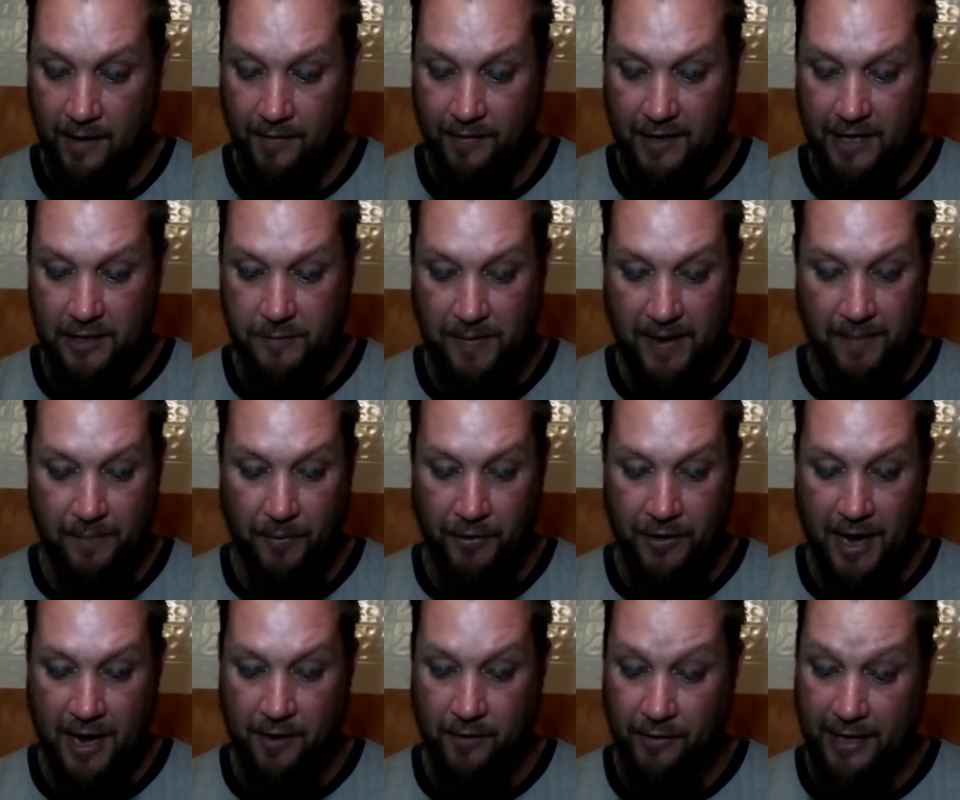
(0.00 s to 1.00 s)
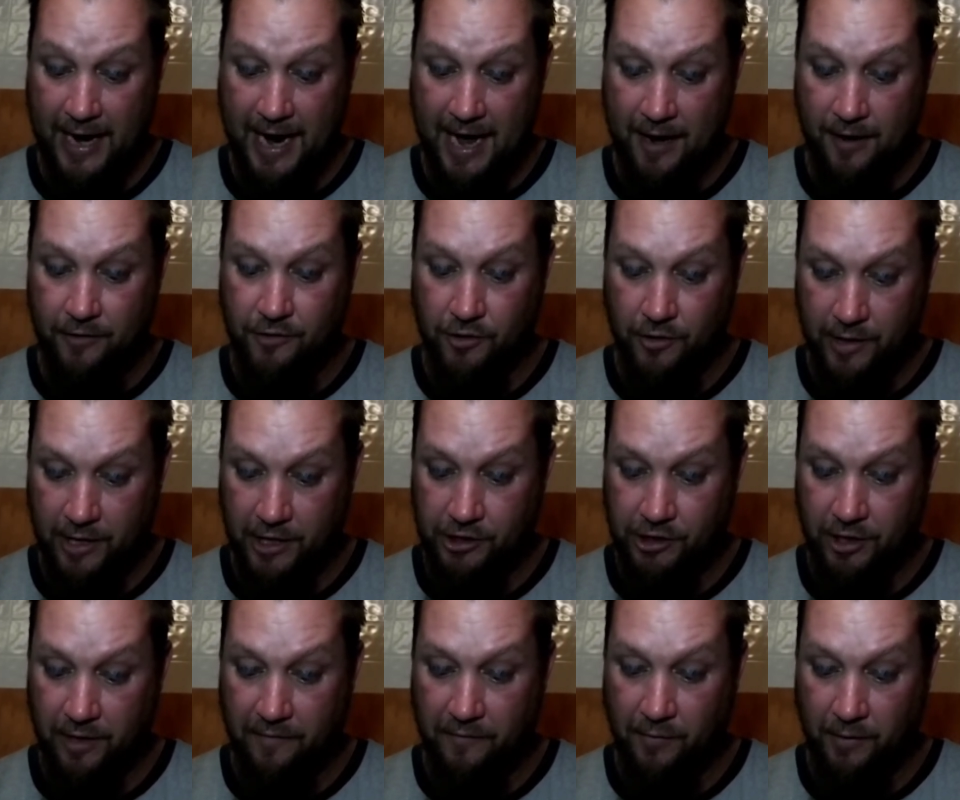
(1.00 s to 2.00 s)
These people not only had a
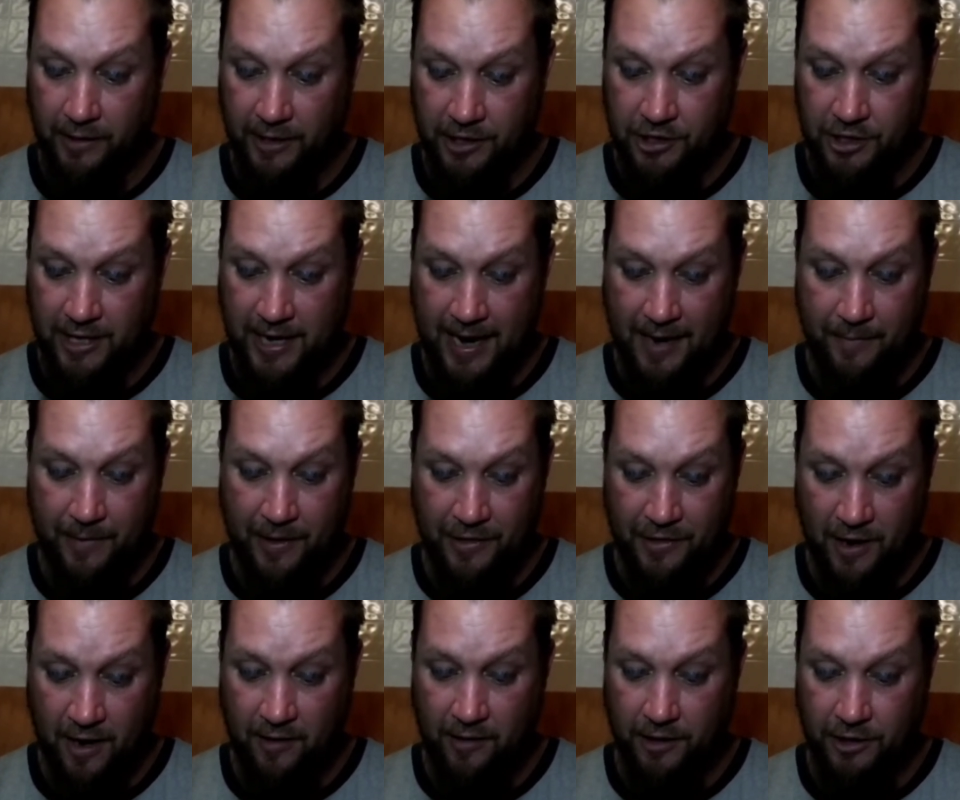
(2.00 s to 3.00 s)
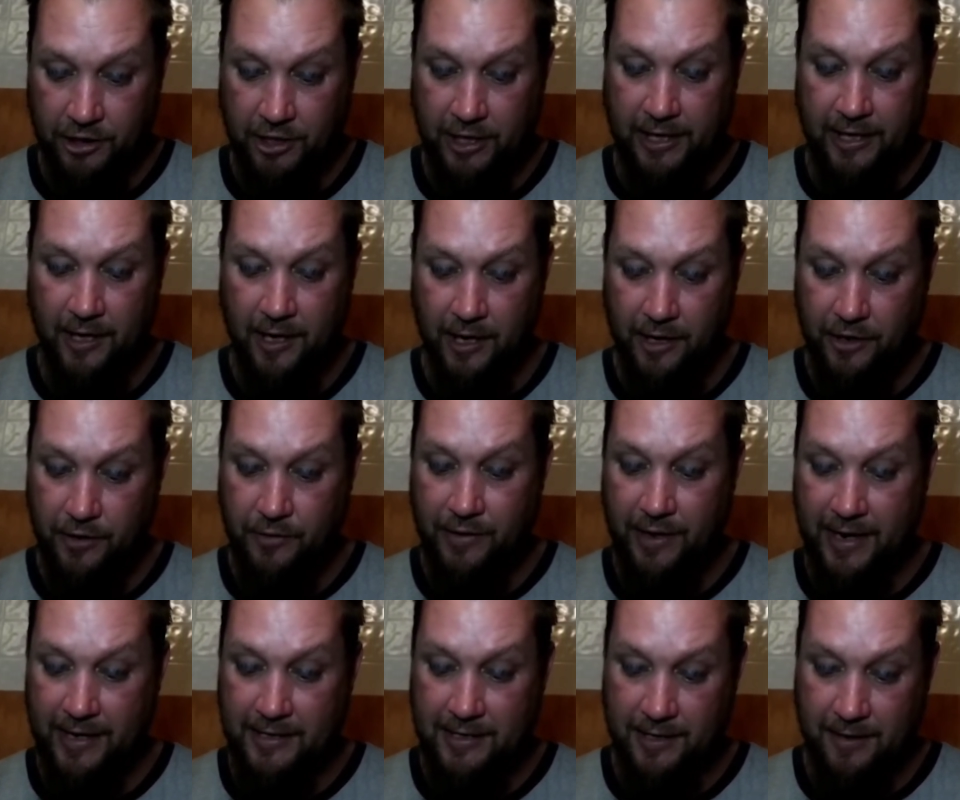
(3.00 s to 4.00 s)
tradition of religion and mythology
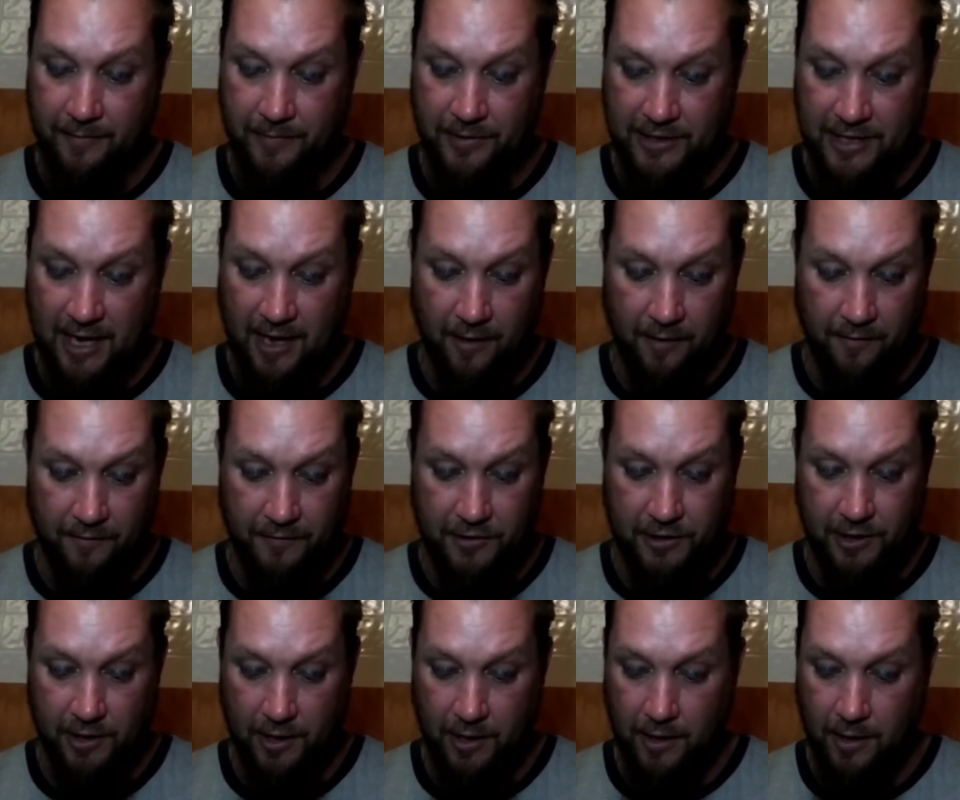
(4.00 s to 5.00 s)
unique to themselves,